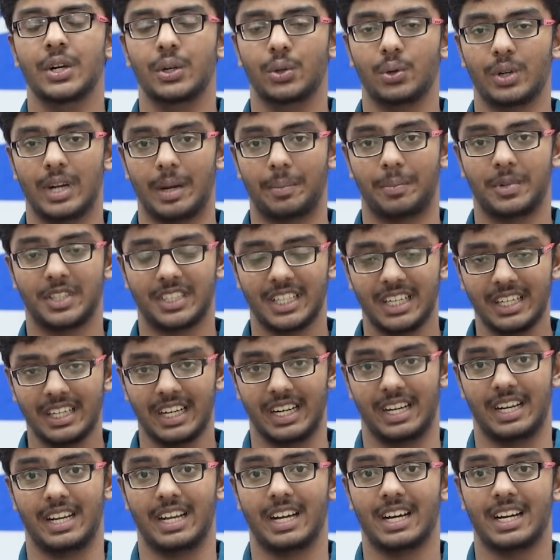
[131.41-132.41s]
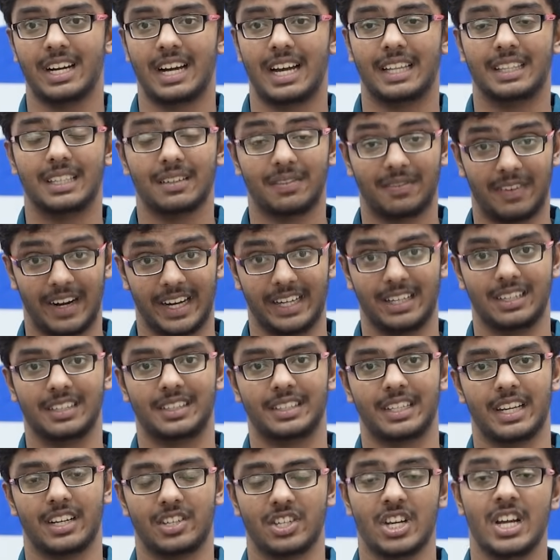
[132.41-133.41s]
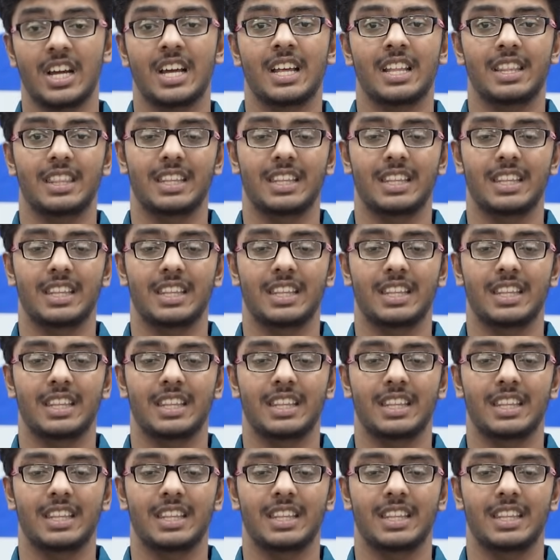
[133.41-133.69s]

to represent India at the final stage,